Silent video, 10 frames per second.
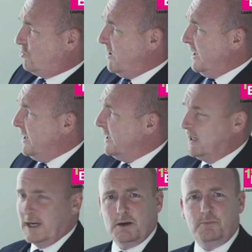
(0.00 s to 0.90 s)

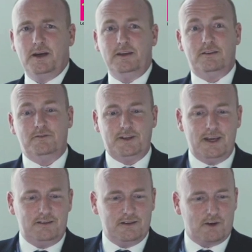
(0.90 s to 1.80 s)
trillion gigabytes of
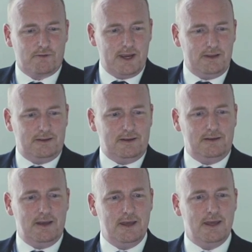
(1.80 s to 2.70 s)
data
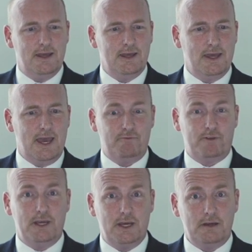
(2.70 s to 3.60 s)
created
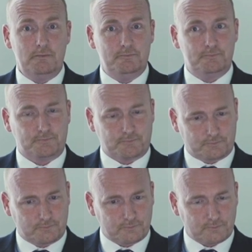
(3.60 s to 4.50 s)
every year.
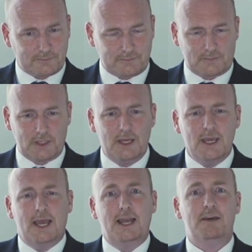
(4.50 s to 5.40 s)

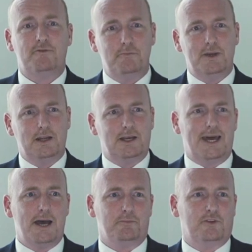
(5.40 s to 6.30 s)
11 million
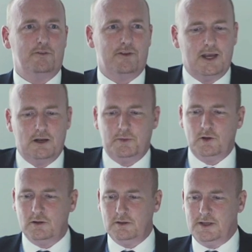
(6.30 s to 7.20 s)
apps
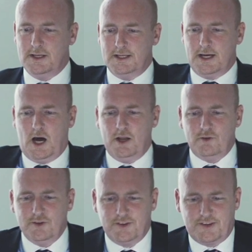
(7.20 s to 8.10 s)
available.
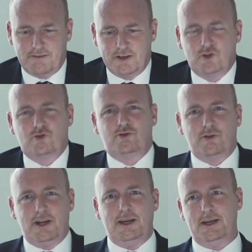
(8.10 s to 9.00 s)
107
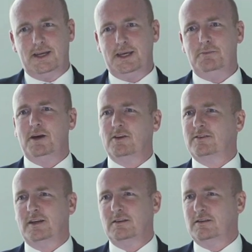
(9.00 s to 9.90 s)
trillion emails
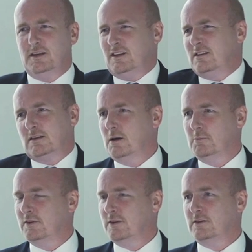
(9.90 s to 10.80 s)
sent to you. These are
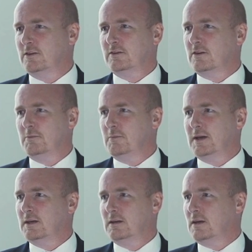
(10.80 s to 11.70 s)
numbers that just don't
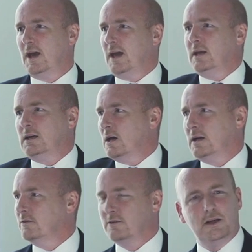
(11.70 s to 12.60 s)
make any
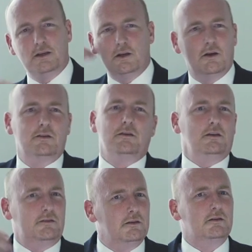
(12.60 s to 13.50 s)
kind of, you know,
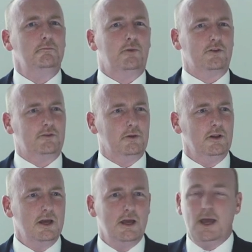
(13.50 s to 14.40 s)
it's
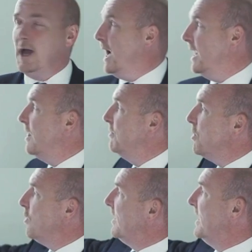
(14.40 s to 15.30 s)
impossible. And the more